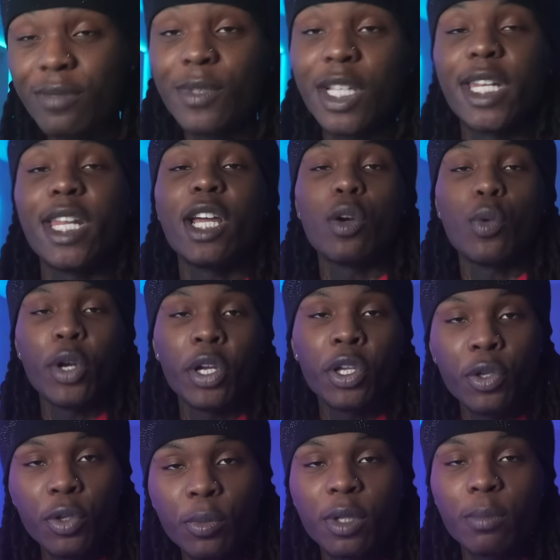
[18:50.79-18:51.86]
Nigga, we're
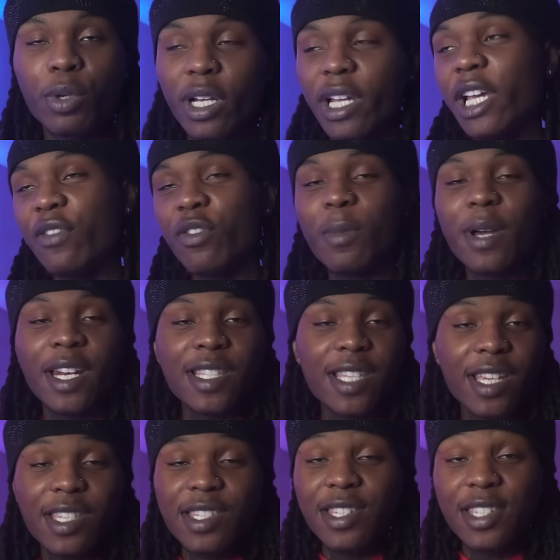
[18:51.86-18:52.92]
human, bro. Everybody
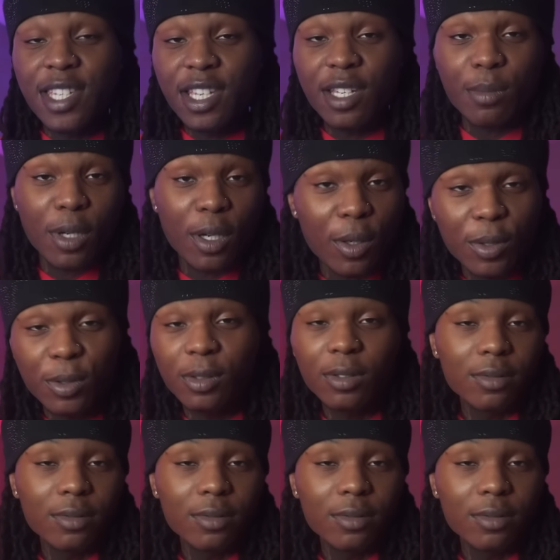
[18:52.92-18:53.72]
takes a shit, bro.